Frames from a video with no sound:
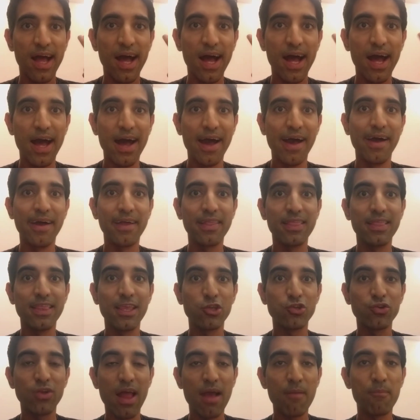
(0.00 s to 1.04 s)

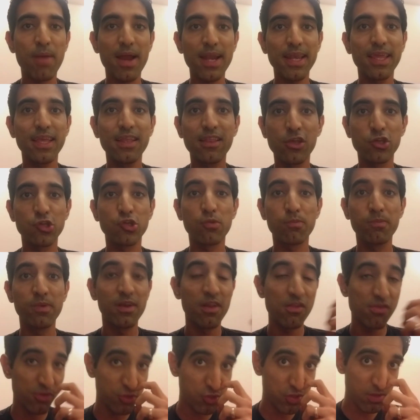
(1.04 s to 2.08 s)
They should have money, they should be
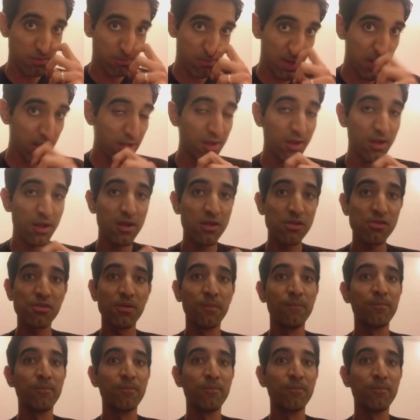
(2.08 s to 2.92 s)
decision makers.